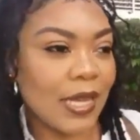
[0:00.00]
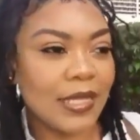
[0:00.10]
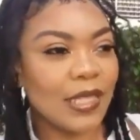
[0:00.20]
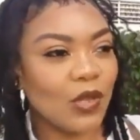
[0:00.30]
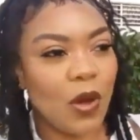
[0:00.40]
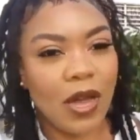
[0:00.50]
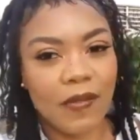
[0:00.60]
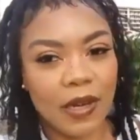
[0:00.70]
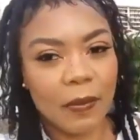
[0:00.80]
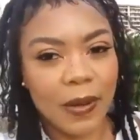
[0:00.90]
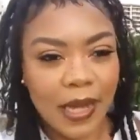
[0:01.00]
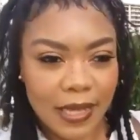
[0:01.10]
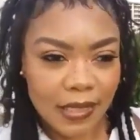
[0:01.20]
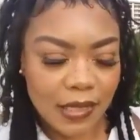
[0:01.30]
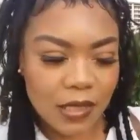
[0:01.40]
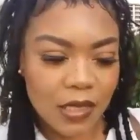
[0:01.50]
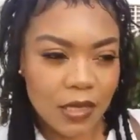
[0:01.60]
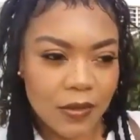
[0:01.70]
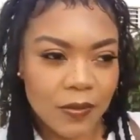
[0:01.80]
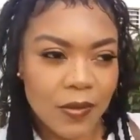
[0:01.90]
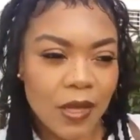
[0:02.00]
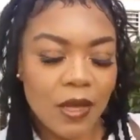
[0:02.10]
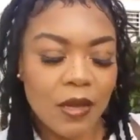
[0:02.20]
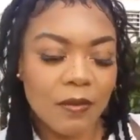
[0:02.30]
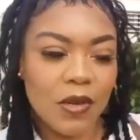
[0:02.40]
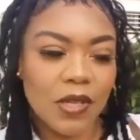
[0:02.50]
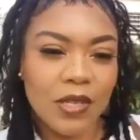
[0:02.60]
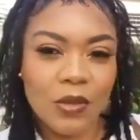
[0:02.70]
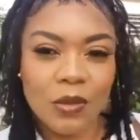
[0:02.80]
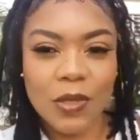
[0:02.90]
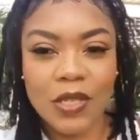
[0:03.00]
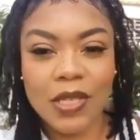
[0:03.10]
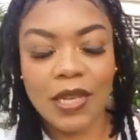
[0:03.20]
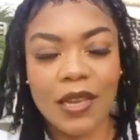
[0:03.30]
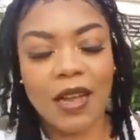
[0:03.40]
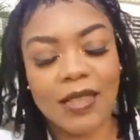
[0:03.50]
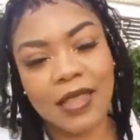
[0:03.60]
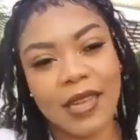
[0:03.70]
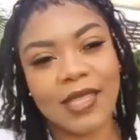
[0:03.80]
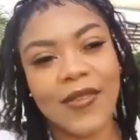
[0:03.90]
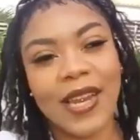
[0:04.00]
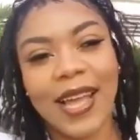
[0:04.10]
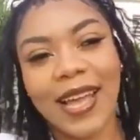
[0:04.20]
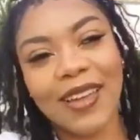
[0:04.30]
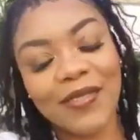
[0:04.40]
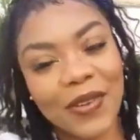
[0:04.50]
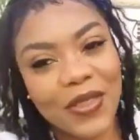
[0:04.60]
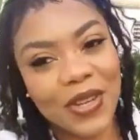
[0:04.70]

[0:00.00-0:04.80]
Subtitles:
I still don't have any plans, but you know, I'm just like, God, thanks for life.